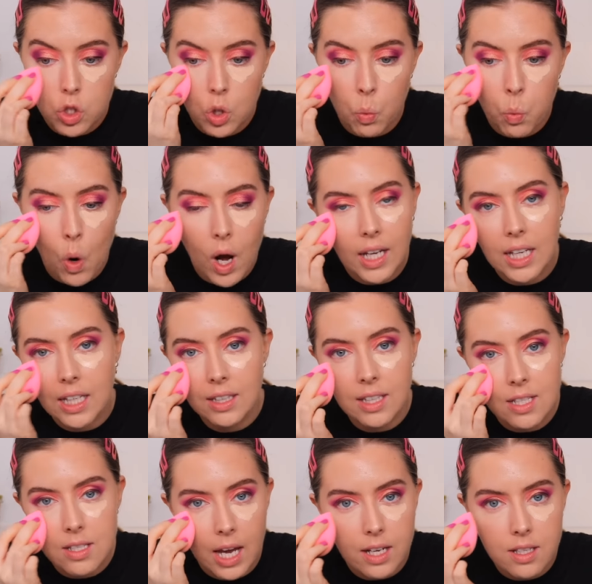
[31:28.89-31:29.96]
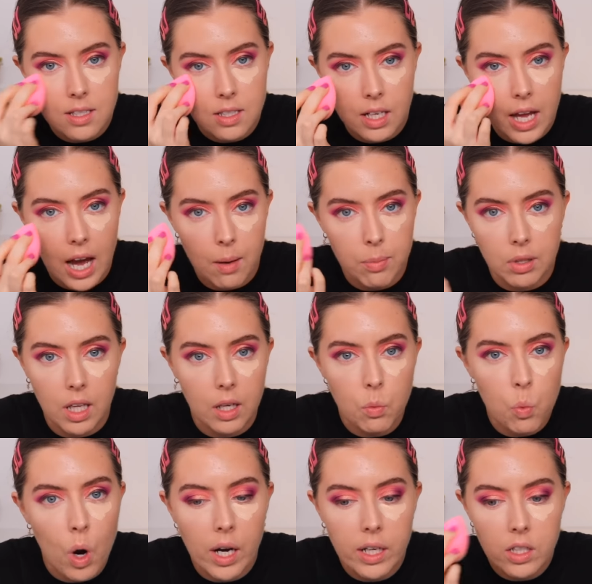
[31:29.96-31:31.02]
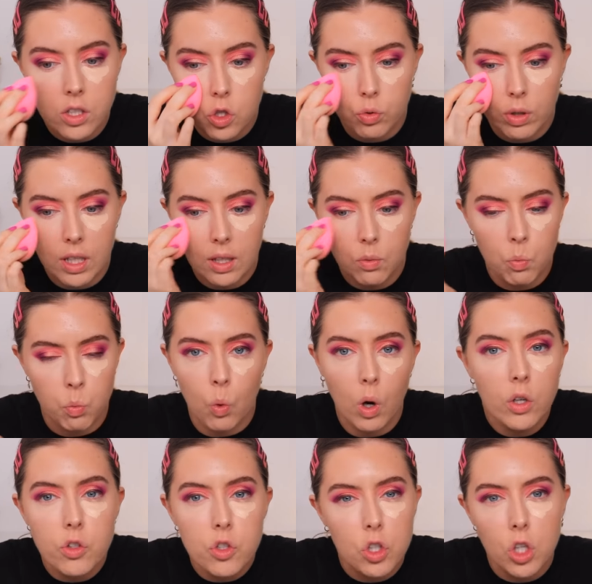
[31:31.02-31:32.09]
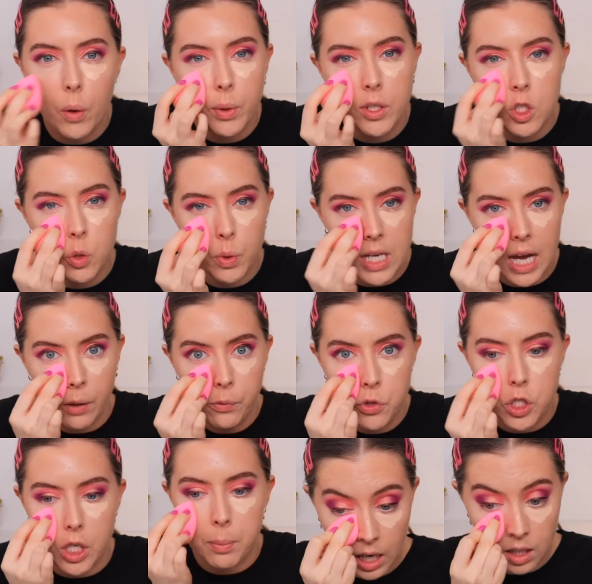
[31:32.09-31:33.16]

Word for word: So, why in this case did it happen? Like, why did Shrien want to go into a township?